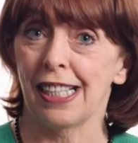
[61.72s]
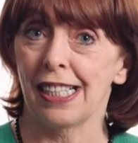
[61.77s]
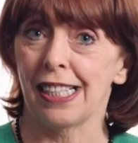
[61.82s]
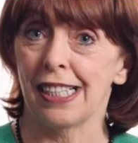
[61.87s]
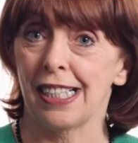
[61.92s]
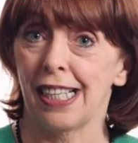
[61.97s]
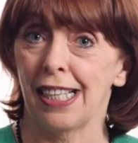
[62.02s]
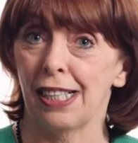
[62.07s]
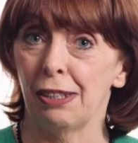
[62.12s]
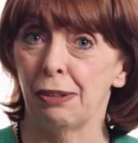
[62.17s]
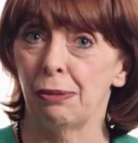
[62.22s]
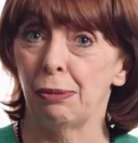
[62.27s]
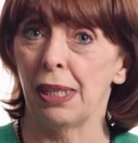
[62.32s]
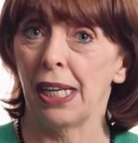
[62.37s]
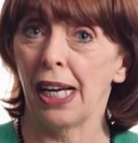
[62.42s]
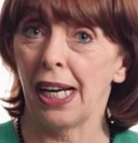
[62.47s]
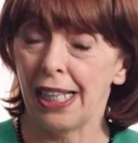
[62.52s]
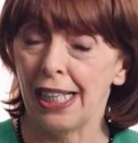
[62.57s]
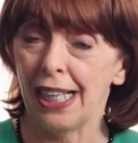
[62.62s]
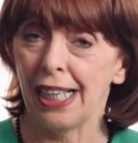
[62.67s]
that
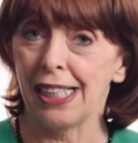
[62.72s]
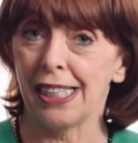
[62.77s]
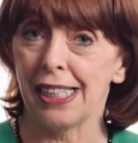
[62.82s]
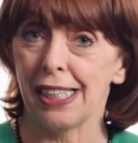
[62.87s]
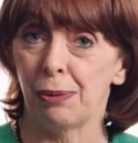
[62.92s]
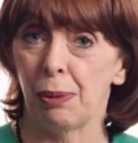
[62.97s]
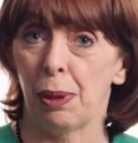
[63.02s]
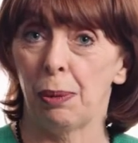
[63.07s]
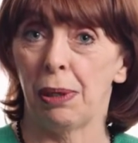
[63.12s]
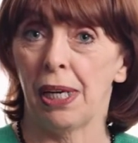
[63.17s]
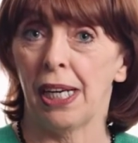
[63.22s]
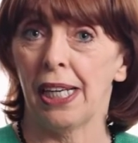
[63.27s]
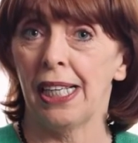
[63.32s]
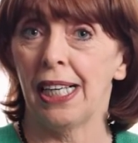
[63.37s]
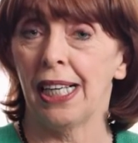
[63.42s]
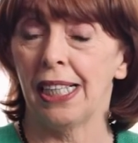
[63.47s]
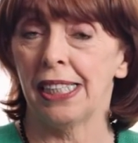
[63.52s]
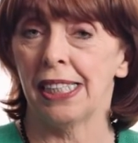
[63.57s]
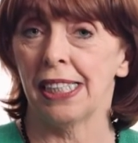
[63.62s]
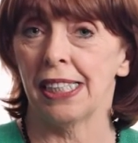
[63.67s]
we
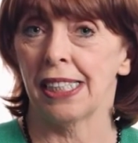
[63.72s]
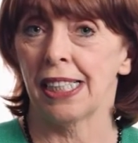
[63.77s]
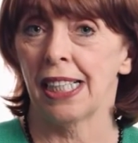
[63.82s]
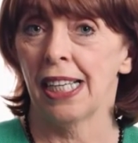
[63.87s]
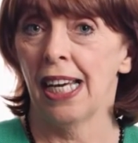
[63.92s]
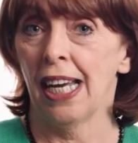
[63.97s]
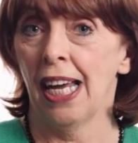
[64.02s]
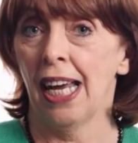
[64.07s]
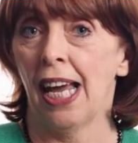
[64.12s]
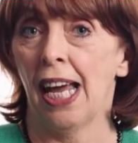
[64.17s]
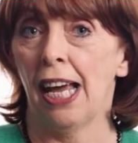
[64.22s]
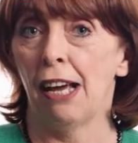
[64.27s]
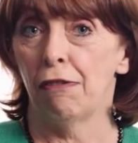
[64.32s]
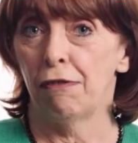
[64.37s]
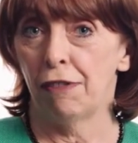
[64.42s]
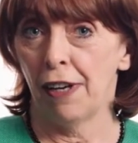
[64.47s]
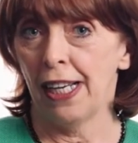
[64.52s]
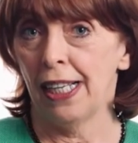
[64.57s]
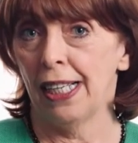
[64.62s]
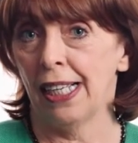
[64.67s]
highlighted
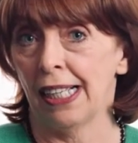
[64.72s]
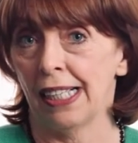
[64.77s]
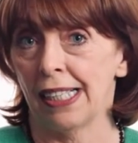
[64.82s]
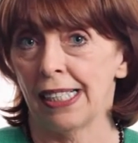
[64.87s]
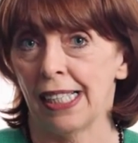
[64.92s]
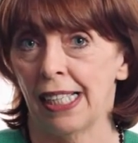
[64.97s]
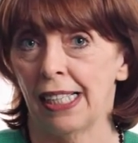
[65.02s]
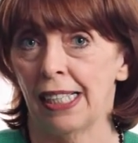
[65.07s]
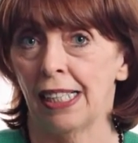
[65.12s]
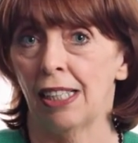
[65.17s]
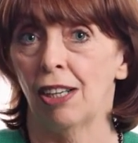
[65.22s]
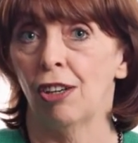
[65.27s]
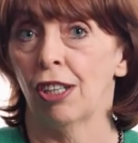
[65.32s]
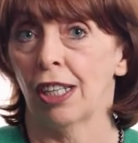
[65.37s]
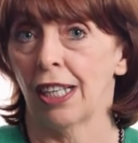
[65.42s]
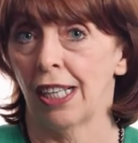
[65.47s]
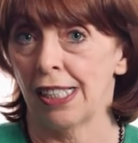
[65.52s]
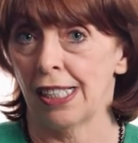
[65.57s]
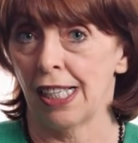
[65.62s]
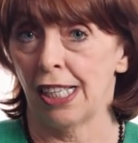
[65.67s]
failings in
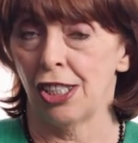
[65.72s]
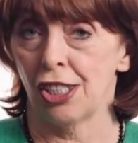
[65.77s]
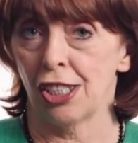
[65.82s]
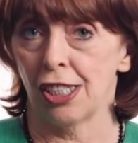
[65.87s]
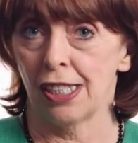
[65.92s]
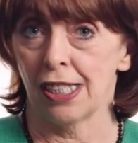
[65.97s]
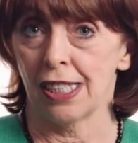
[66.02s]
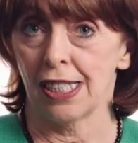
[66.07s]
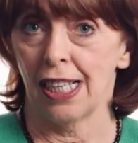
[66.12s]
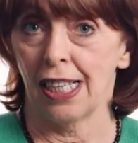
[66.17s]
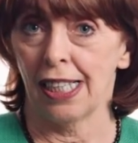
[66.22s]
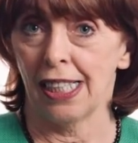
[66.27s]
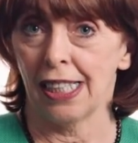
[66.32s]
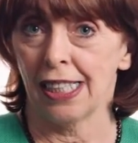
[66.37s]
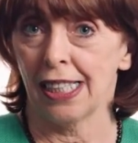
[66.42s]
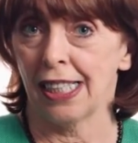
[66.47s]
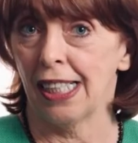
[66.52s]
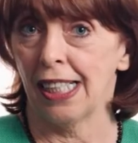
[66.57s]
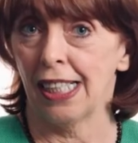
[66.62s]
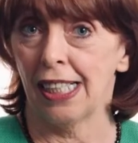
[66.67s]
organisations
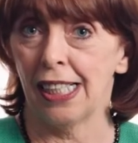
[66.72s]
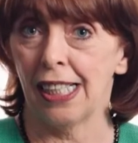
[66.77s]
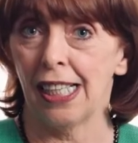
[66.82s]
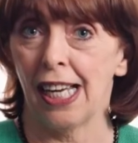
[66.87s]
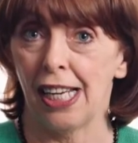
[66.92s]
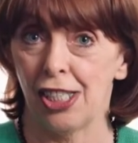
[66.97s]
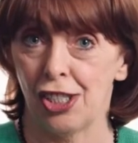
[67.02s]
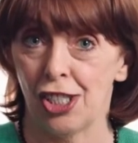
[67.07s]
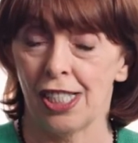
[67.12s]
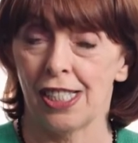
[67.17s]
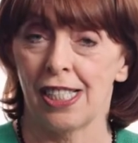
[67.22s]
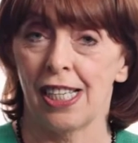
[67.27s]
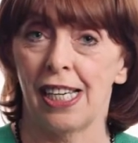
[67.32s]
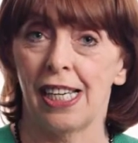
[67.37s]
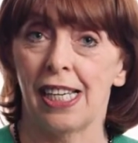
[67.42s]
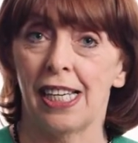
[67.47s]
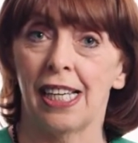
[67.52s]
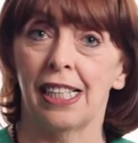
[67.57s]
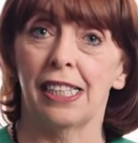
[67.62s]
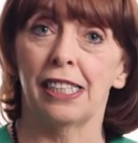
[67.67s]
like the
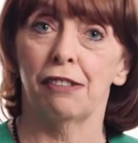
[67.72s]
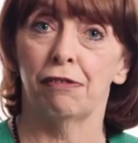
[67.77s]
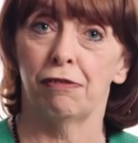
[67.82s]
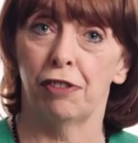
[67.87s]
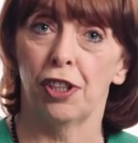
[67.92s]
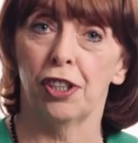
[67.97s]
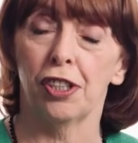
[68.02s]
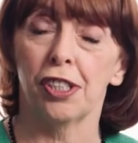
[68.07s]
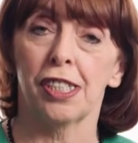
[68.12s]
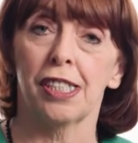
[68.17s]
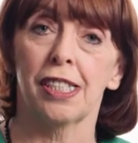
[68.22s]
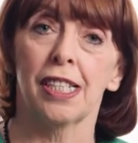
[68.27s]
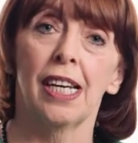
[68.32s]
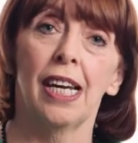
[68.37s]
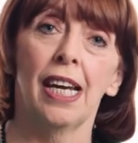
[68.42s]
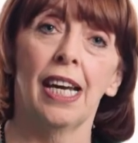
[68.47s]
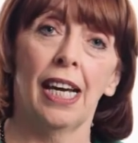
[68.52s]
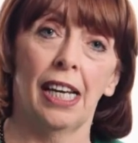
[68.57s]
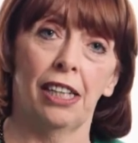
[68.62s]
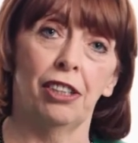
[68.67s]
HSE and FOSS
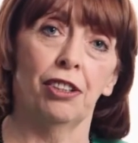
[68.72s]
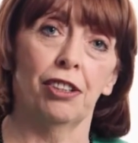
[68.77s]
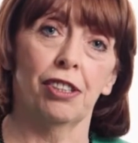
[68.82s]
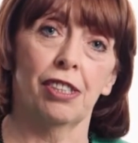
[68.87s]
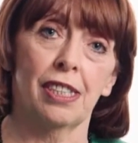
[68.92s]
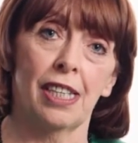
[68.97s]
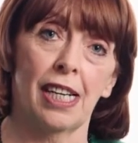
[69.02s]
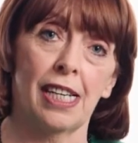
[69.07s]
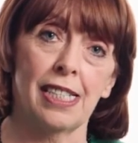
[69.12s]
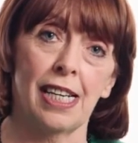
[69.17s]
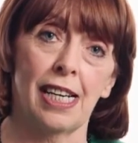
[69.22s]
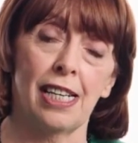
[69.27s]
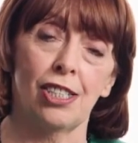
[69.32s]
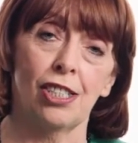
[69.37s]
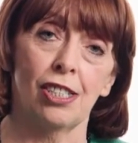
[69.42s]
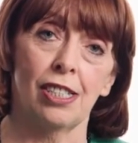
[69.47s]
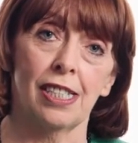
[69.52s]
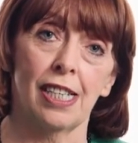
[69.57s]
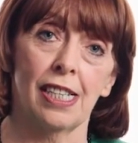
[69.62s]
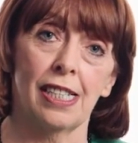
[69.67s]
and other state
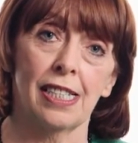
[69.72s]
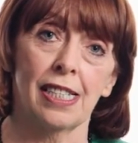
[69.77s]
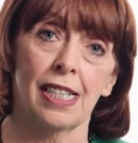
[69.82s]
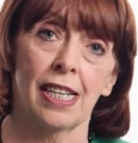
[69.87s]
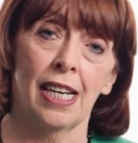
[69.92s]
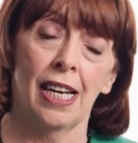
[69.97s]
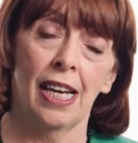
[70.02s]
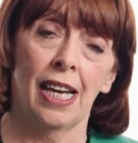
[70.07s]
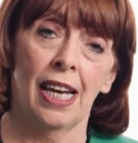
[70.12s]
agencies.